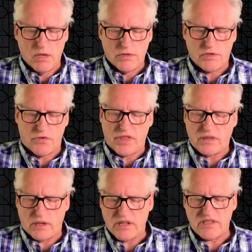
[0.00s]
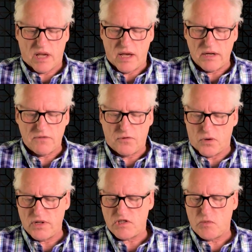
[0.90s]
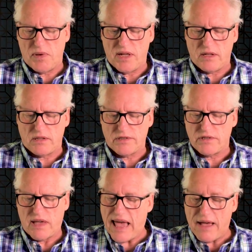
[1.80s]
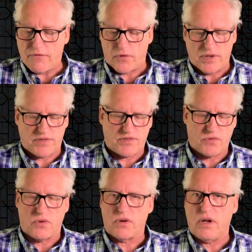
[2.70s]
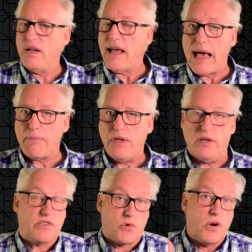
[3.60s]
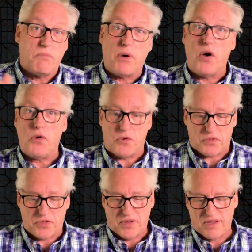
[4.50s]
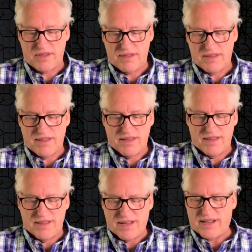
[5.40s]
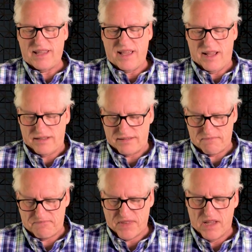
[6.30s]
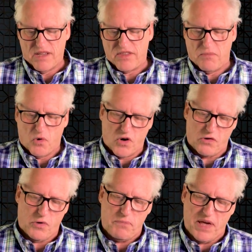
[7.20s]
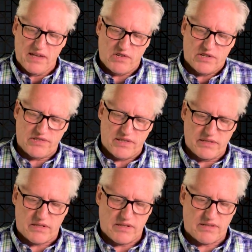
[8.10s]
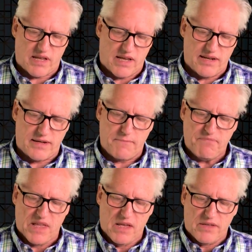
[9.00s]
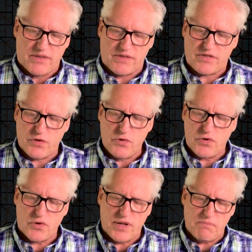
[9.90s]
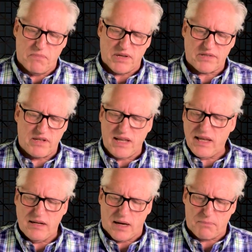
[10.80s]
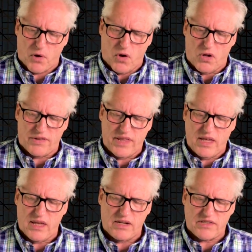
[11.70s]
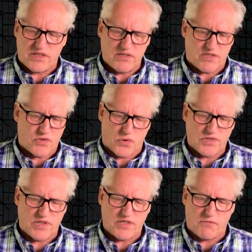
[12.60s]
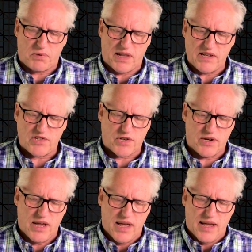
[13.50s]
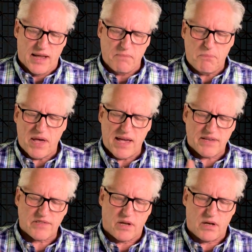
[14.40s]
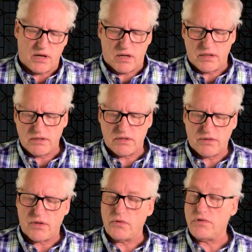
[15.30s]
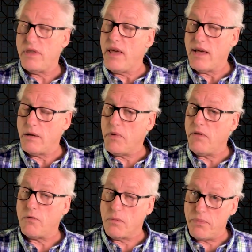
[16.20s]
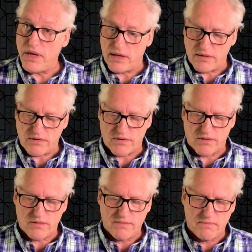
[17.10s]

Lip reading: so that the desire for it spells avarice or unhappiness, or both. And again, the more rapacious this desire, the sooner it must eat up all the innocent sources of pleasure and pass on to those the enemy forbids.